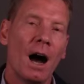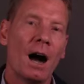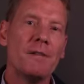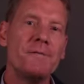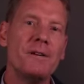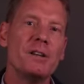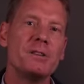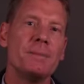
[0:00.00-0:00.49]
I
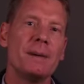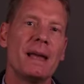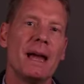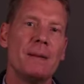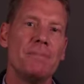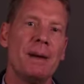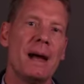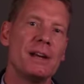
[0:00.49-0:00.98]
first
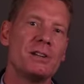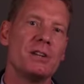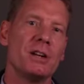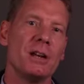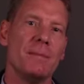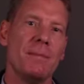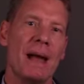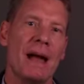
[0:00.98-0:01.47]
became
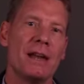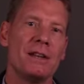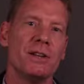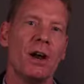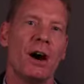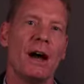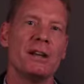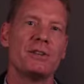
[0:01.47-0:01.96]
passionate about
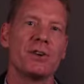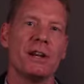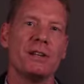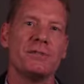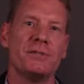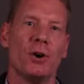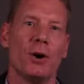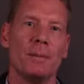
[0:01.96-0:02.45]
9
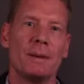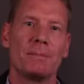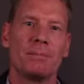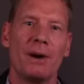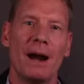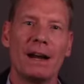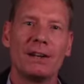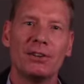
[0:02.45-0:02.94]
transforming
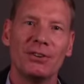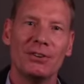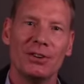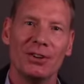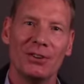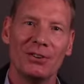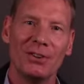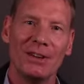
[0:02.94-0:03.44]

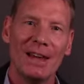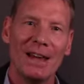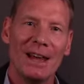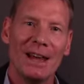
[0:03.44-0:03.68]
practices